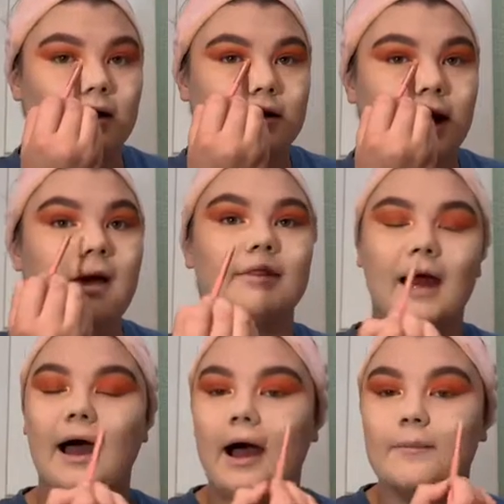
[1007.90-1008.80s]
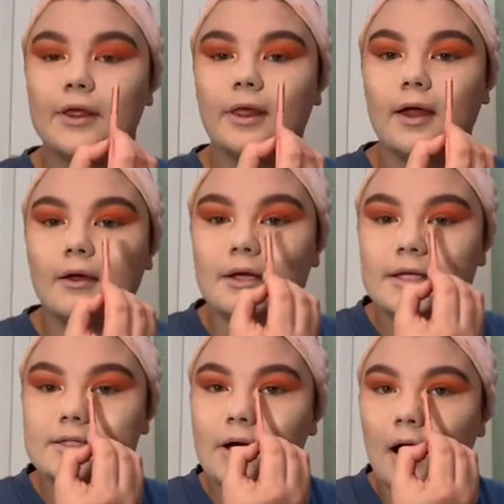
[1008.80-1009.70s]
yeah, that happened. Like,
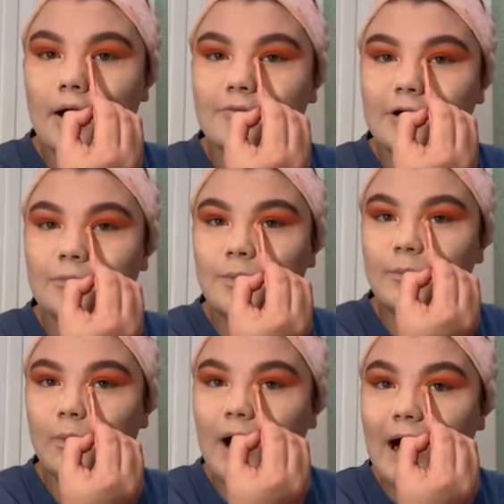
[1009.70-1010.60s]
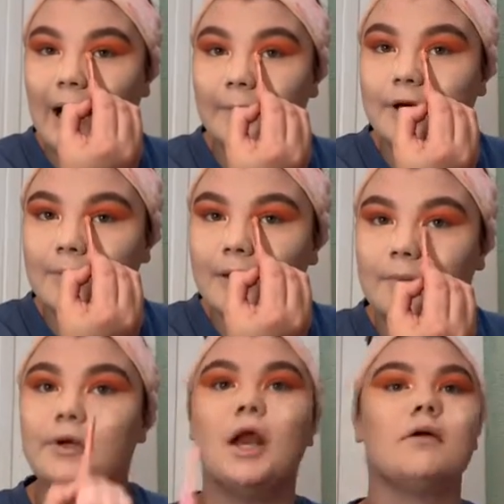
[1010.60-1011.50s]
he's gone, but what happened to him? Like,
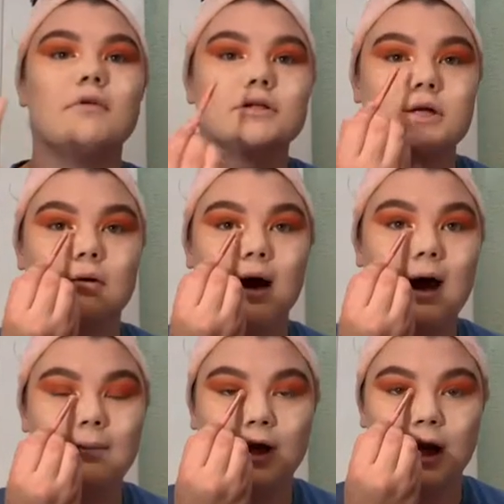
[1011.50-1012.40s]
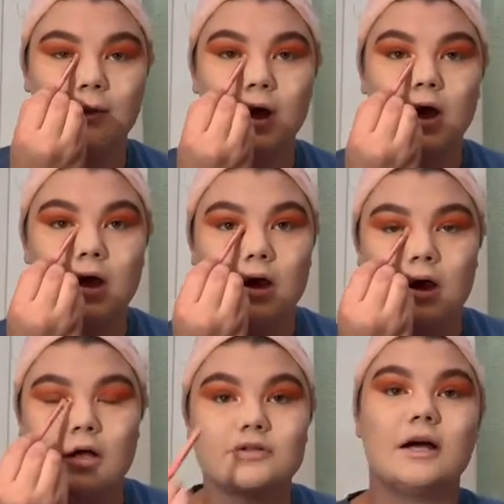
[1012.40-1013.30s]
none of us know what happened to him.
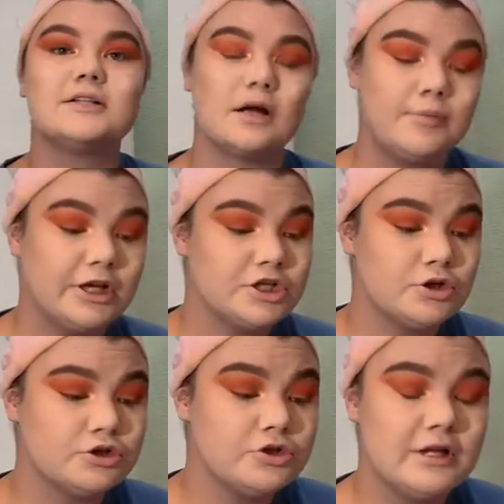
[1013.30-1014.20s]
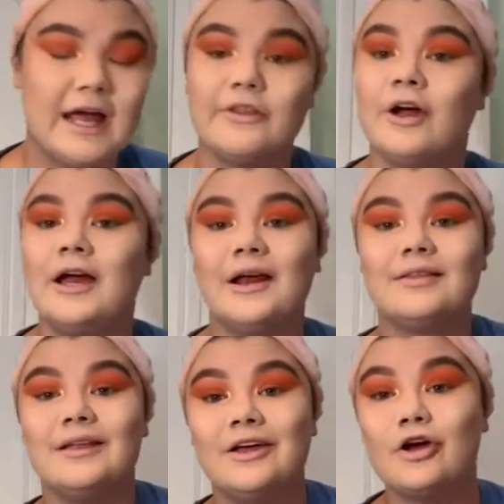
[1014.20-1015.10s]
So I started putting two and two together, and I
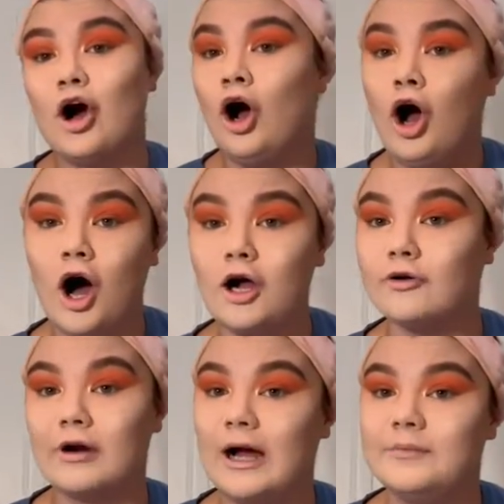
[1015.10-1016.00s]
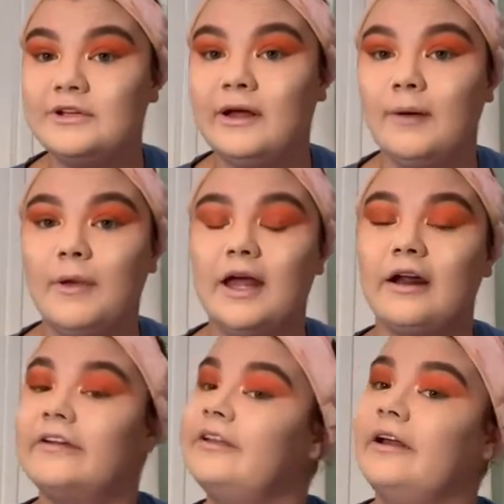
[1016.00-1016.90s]
think a hawk grabbed him. And
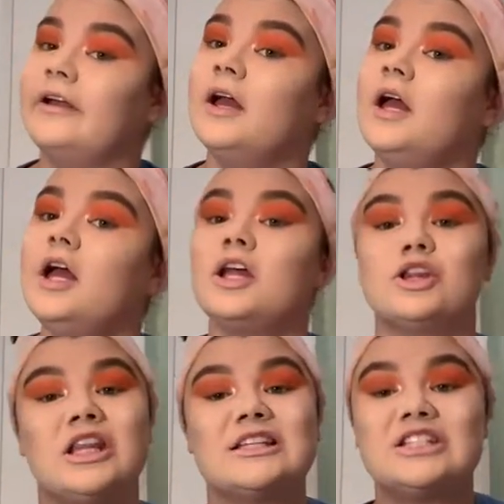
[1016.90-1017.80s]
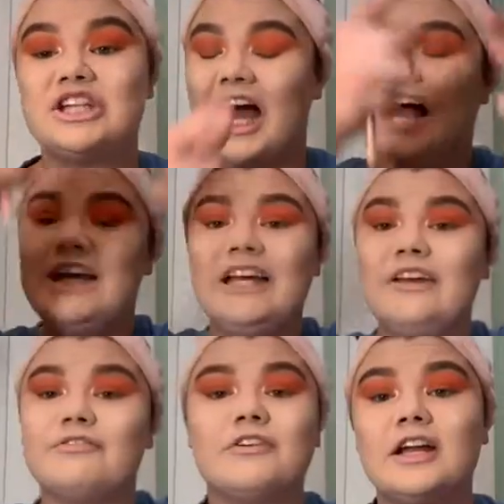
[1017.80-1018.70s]
I think this
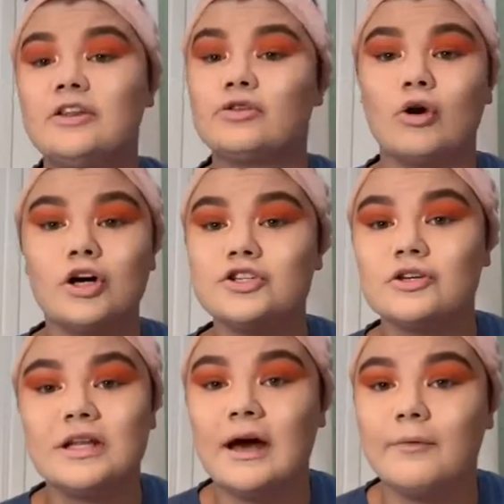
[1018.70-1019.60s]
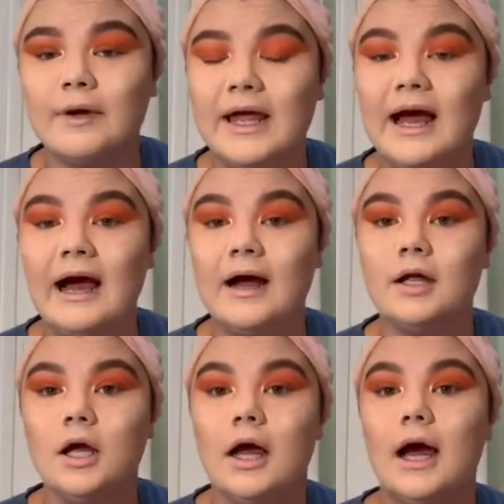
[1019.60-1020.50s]
giant freaking thorn tree that we
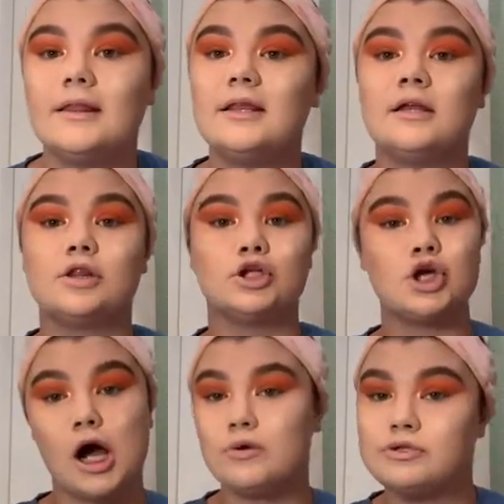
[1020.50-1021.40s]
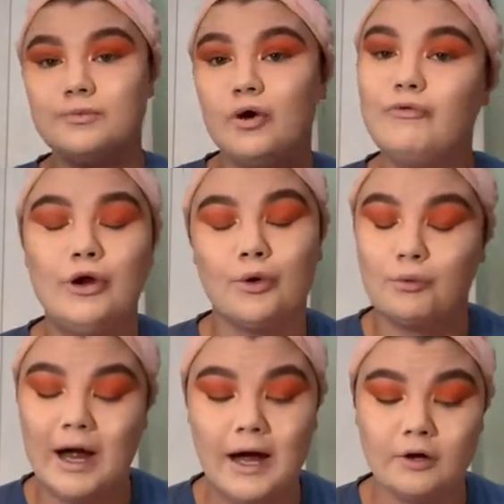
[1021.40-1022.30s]
had, I think the dog was moving
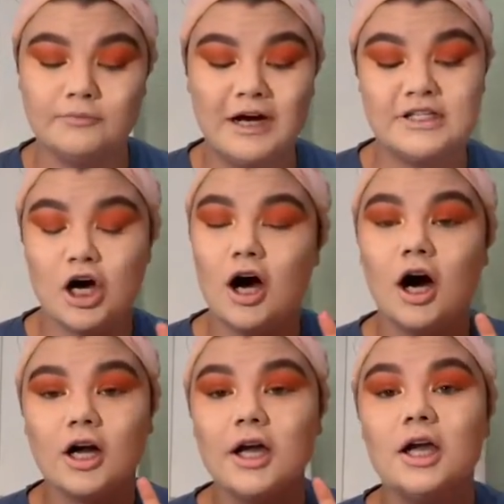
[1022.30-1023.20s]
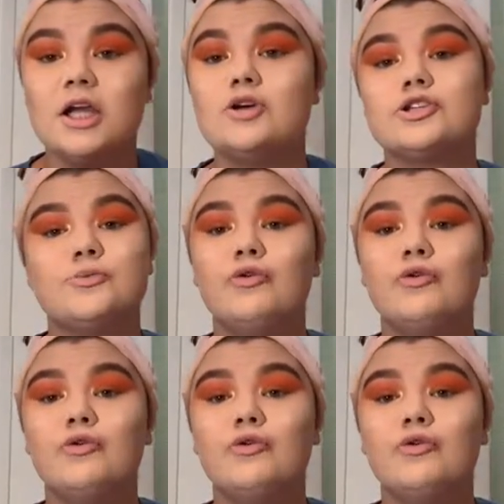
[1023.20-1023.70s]
around, my dog, he was